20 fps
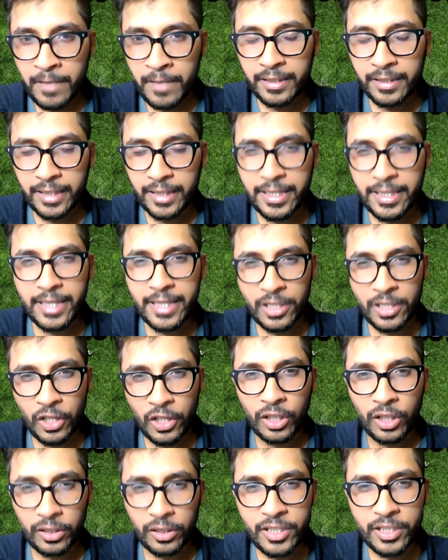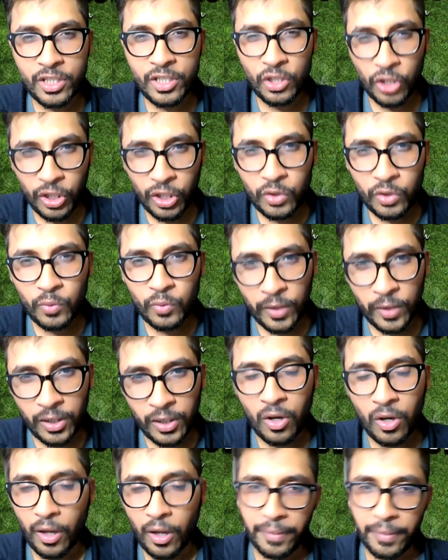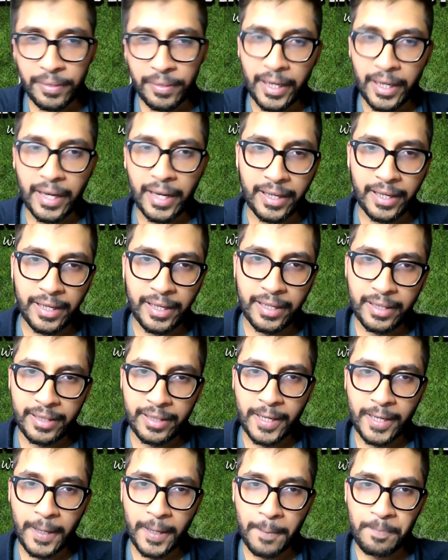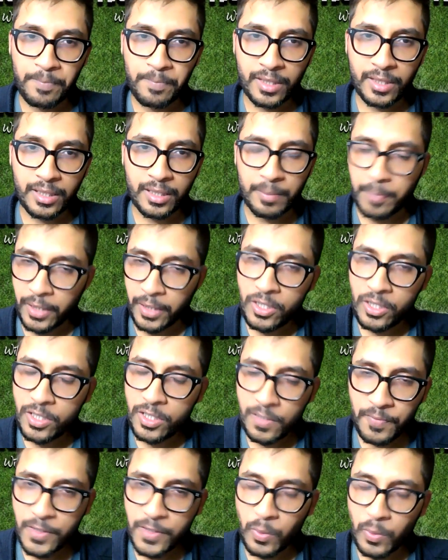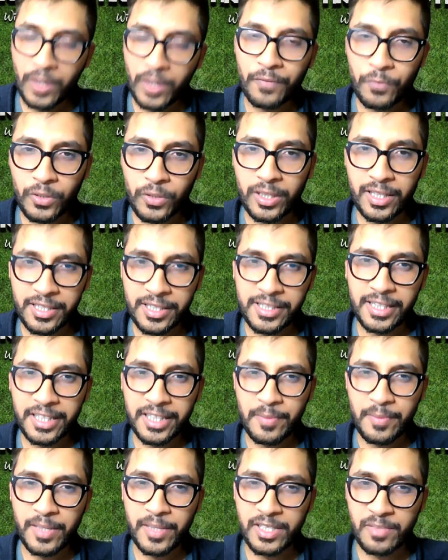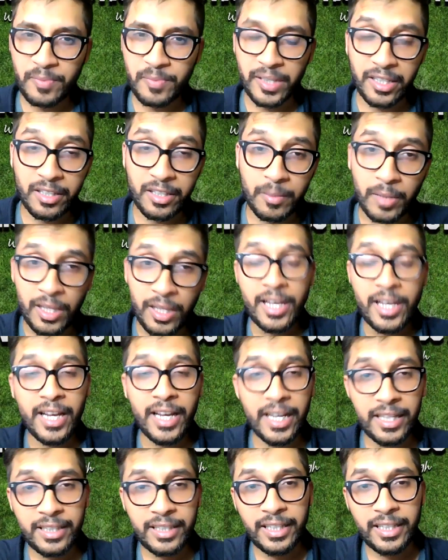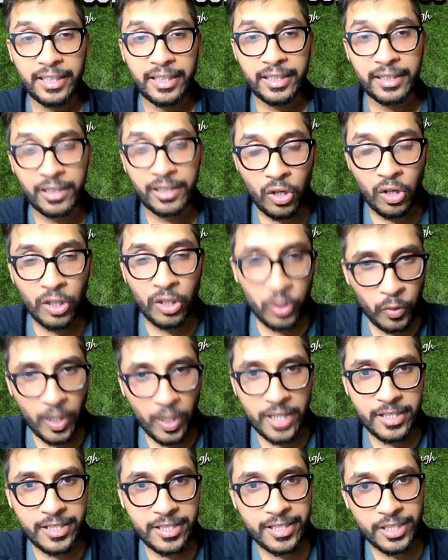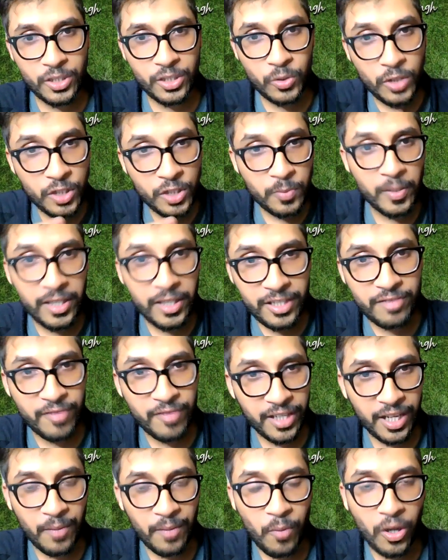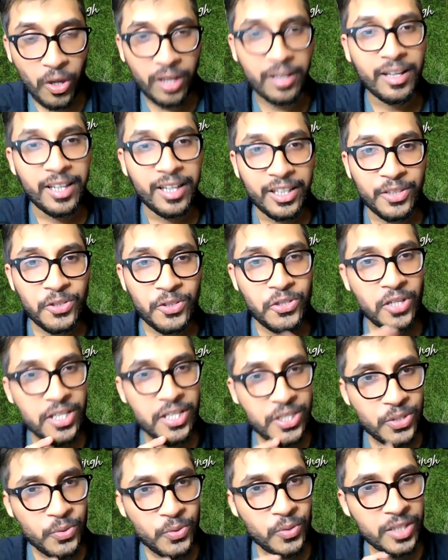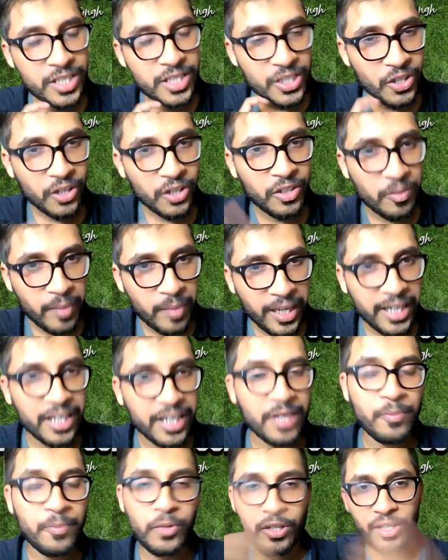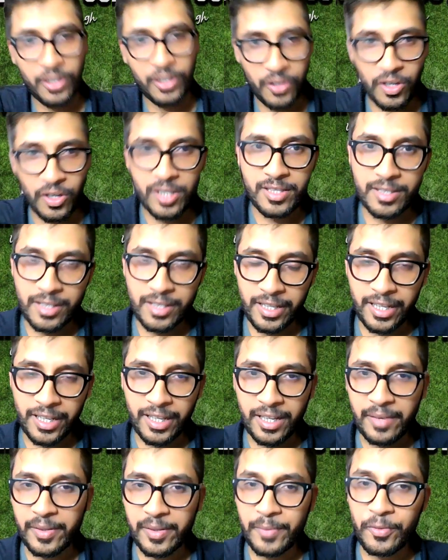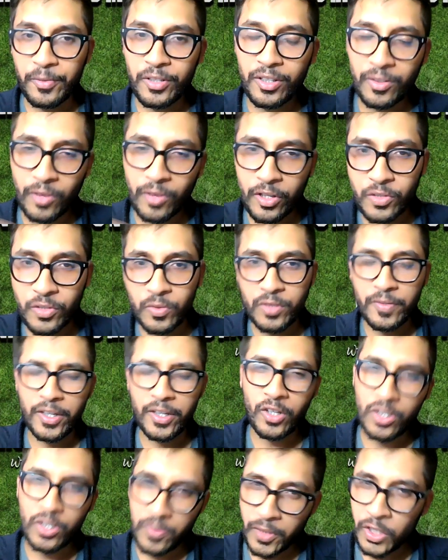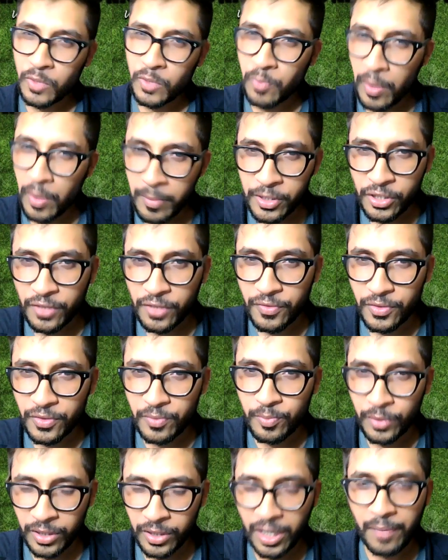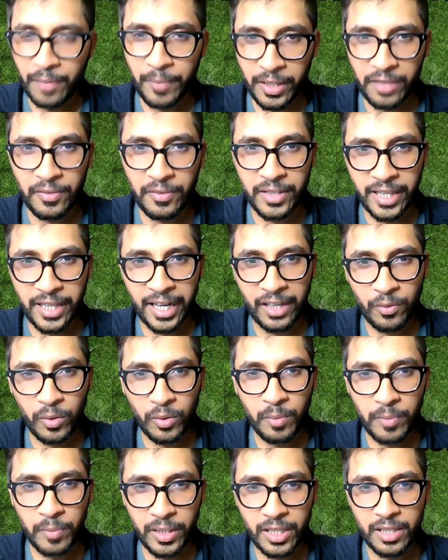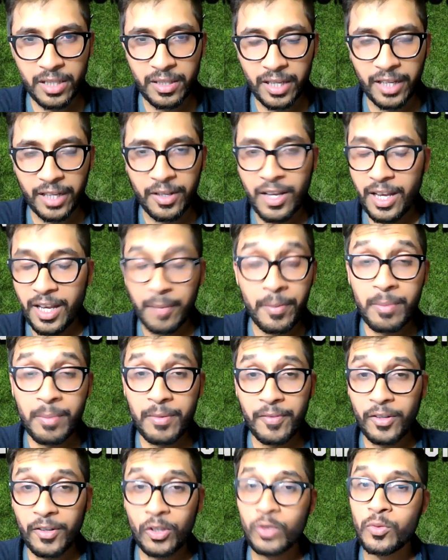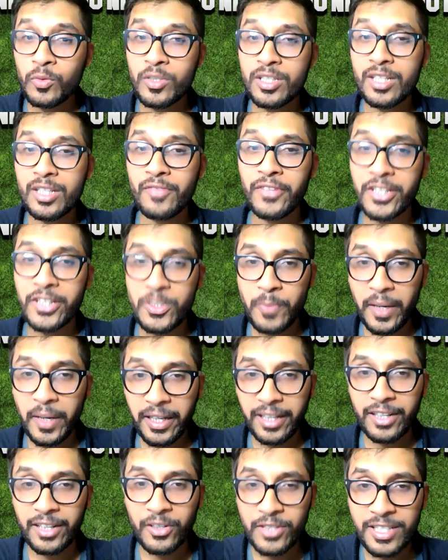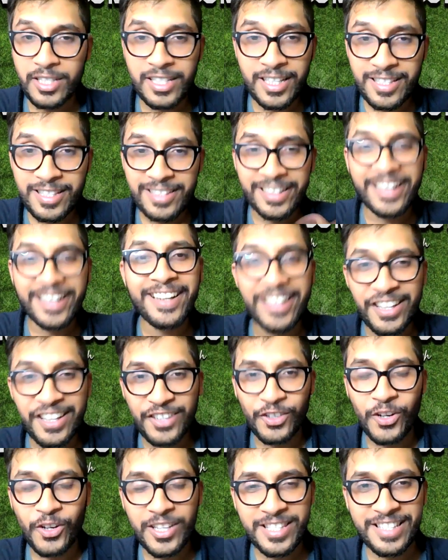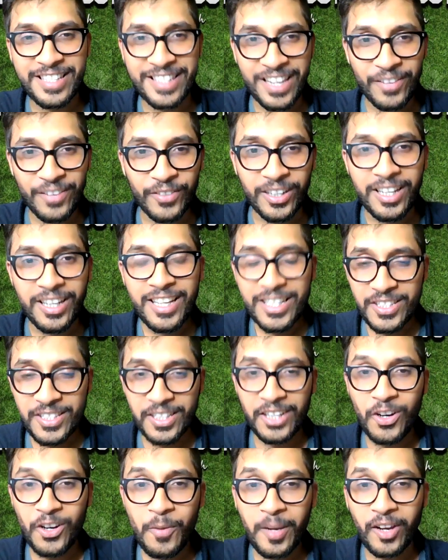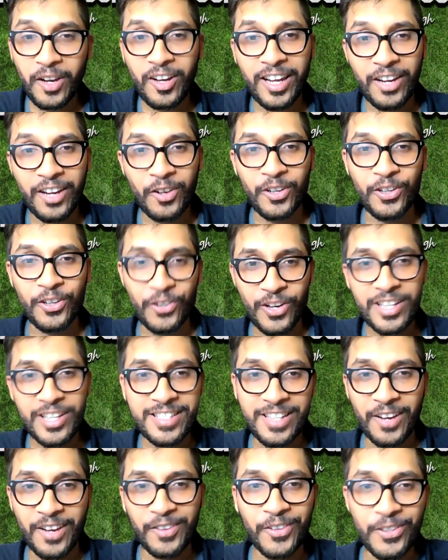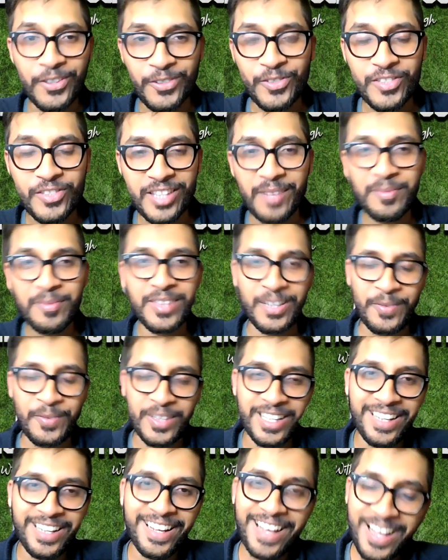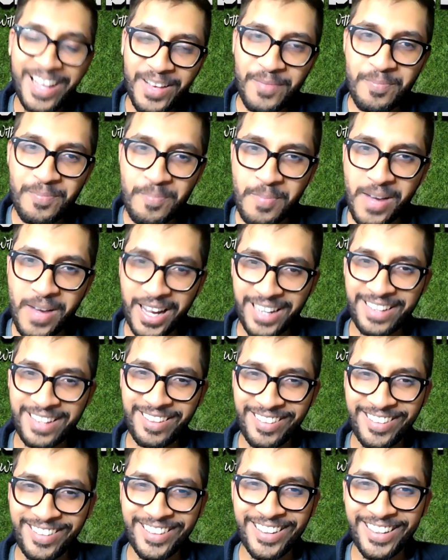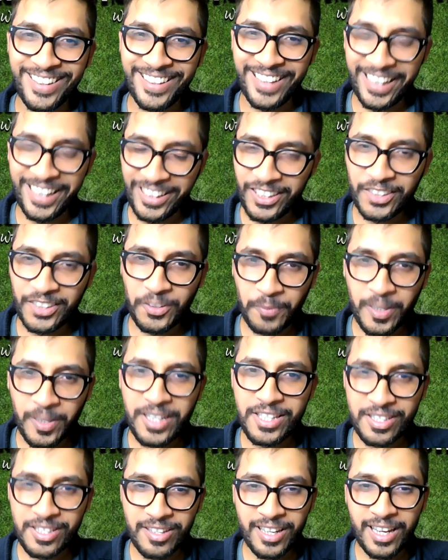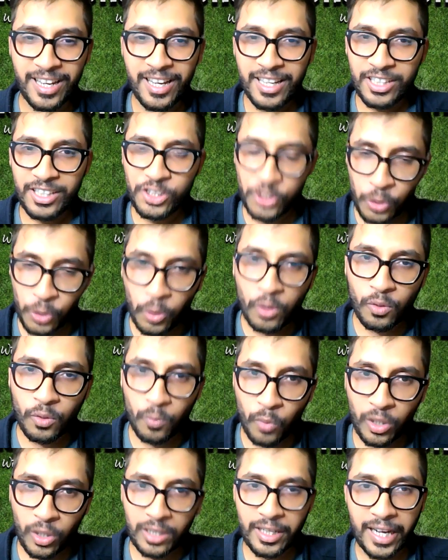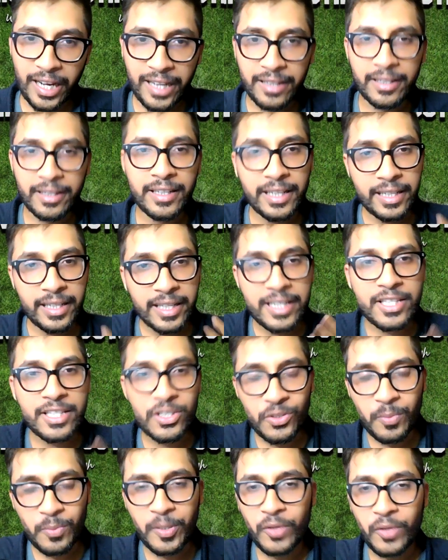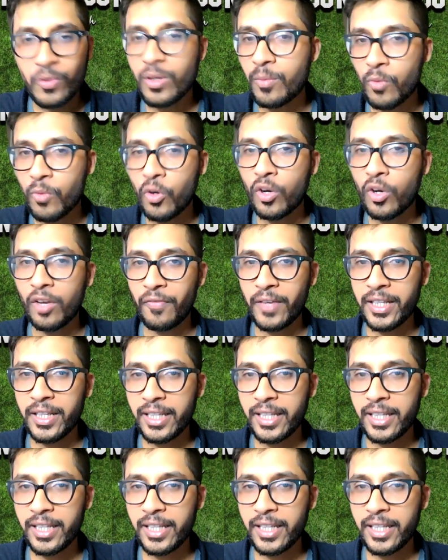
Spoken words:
there's a lot to work on there, and because of his 1 foot nature, I think it makes him predictable. And the contrast is, as soon as Pellistri came on, you saw as soon as he got the ball and he put in across. He put in across towards Weghorst. Weghorst probably should have done better with that one, but he can, maybe Weghorst wasn't even expecting it because he doesn't get any crosses ever. So like, oh my god, I got a cross now, I've got to do something with it. But I thought Pellistri showed what Antony needs to be doing more of. I